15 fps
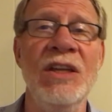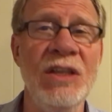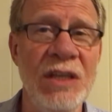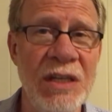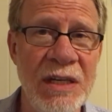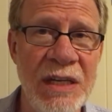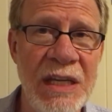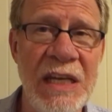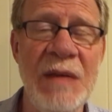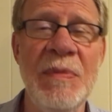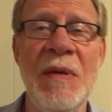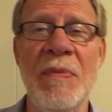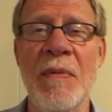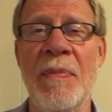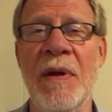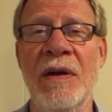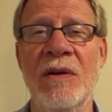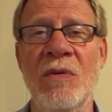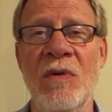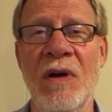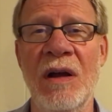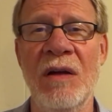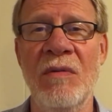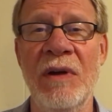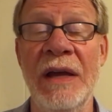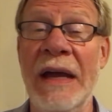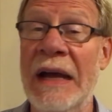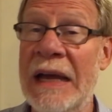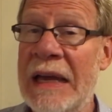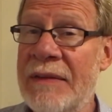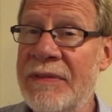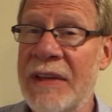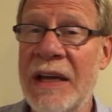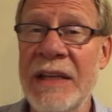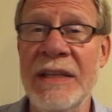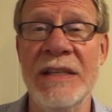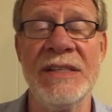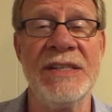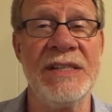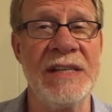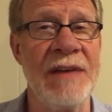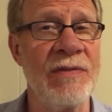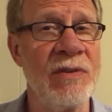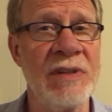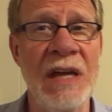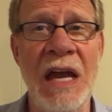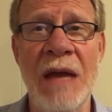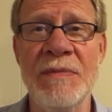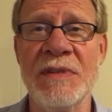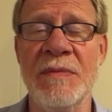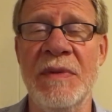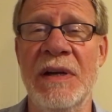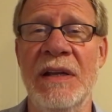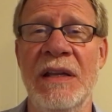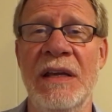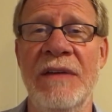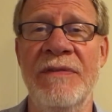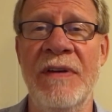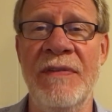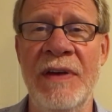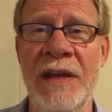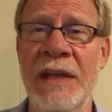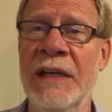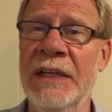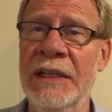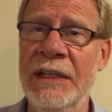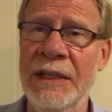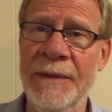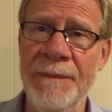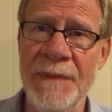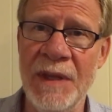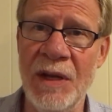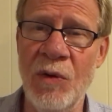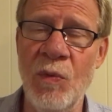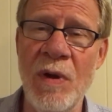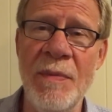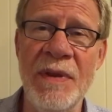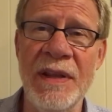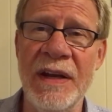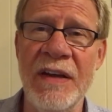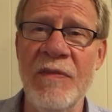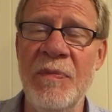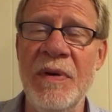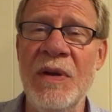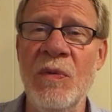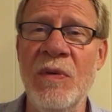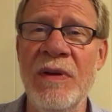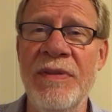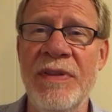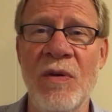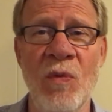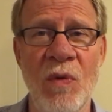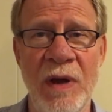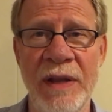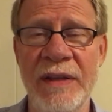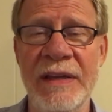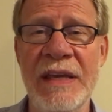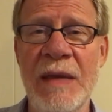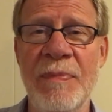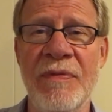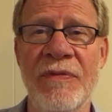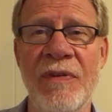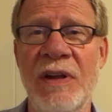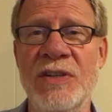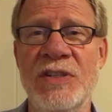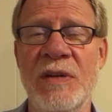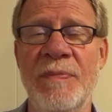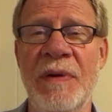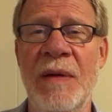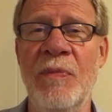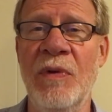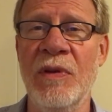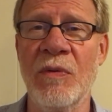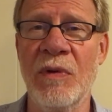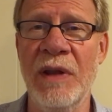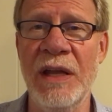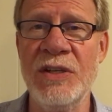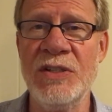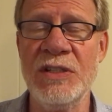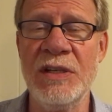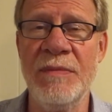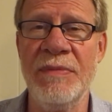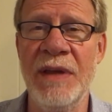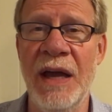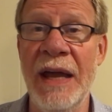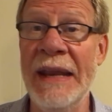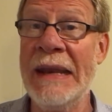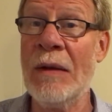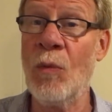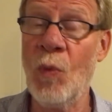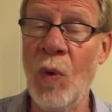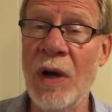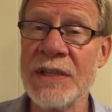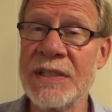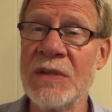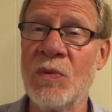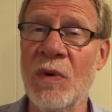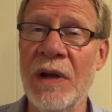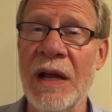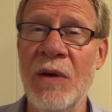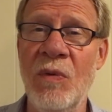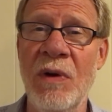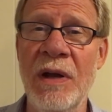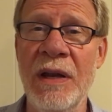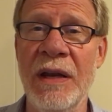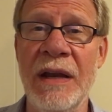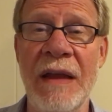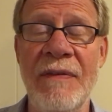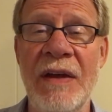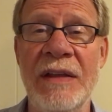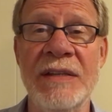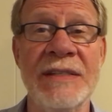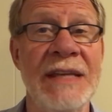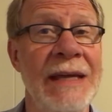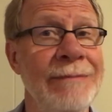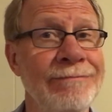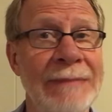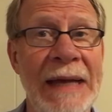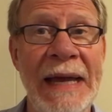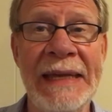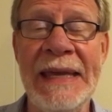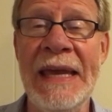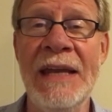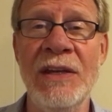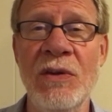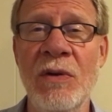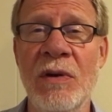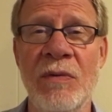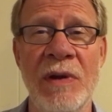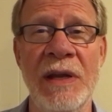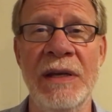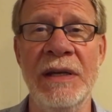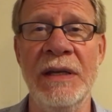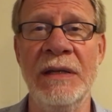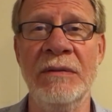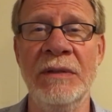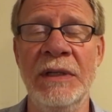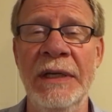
You need to be prepared to walk away. I have done this several times in my life. I've had, you know, women that I've been with that wanted to keep a friendship up when the relationship died, and it wasn't what I wanted. And I've had to say, I can't do it right now.